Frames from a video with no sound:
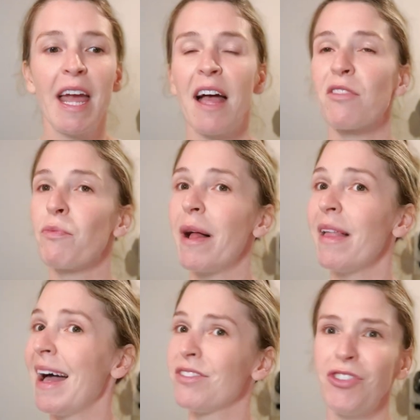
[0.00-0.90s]
as
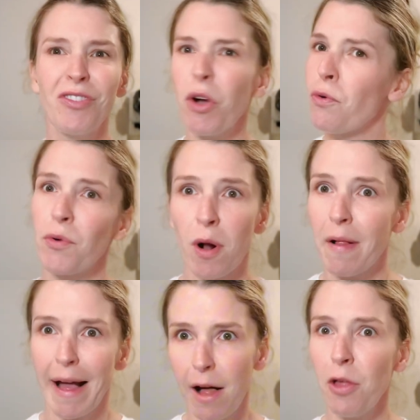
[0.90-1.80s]
well as just
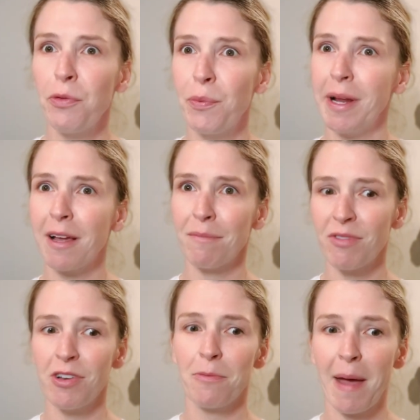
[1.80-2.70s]
overall health when it
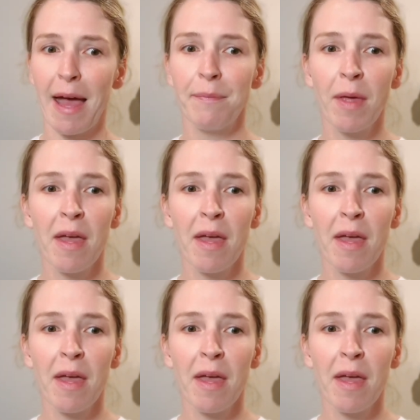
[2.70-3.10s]
comes to your pet.